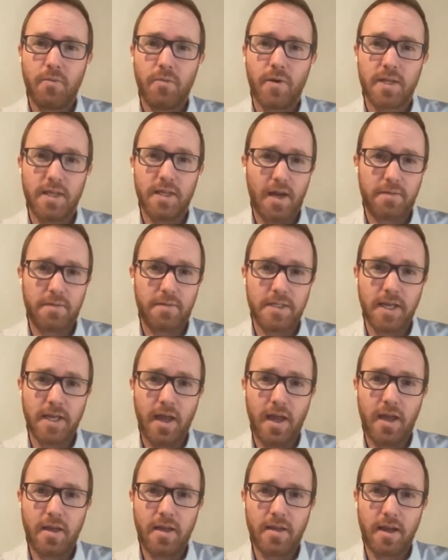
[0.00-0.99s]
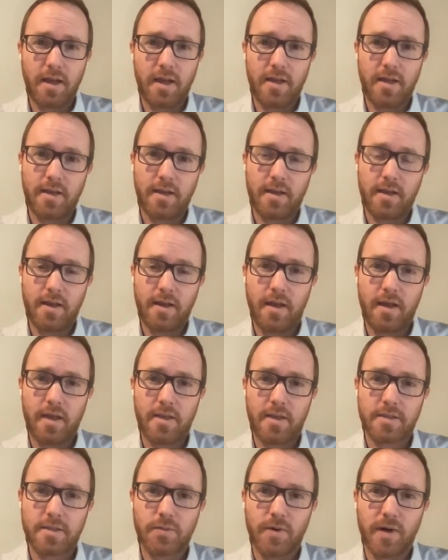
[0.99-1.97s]
what the FDA and
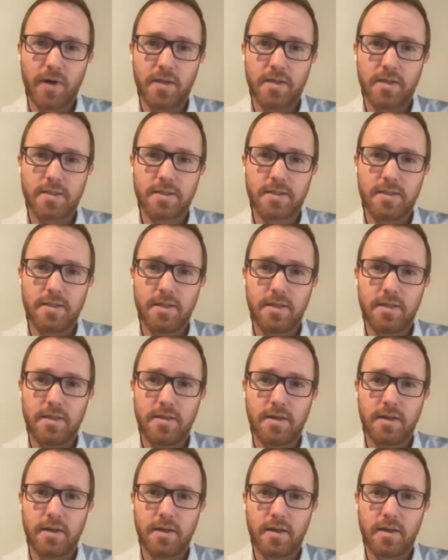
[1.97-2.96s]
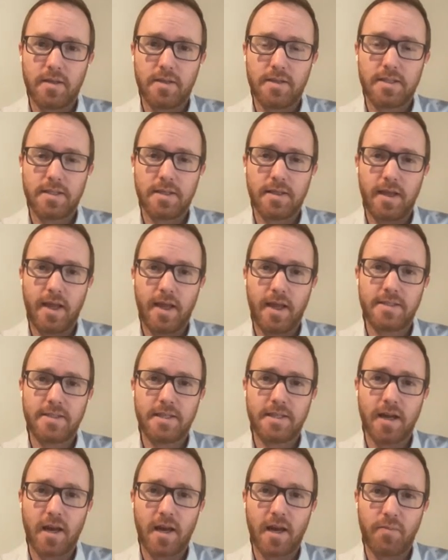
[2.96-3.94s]
as well as the
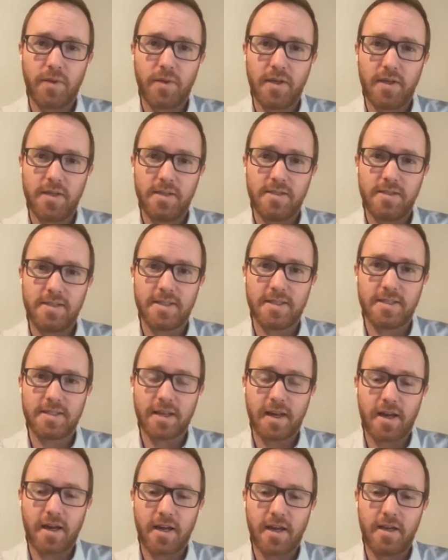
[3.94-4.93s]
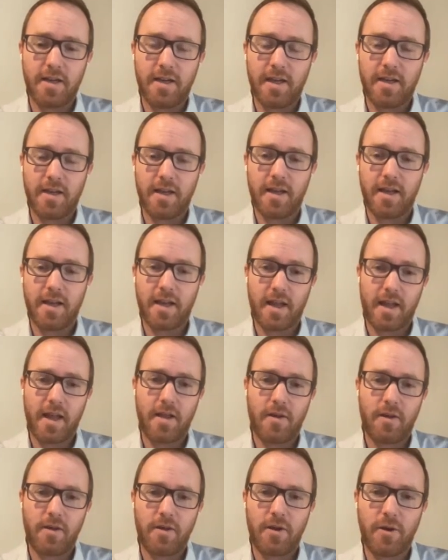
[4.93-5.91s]
ACIP decide, and
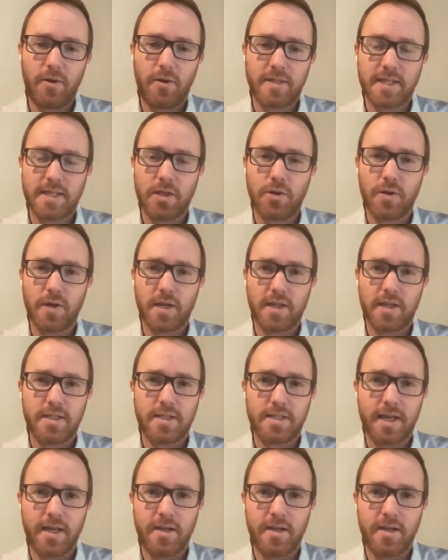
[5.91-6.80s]
as they look at the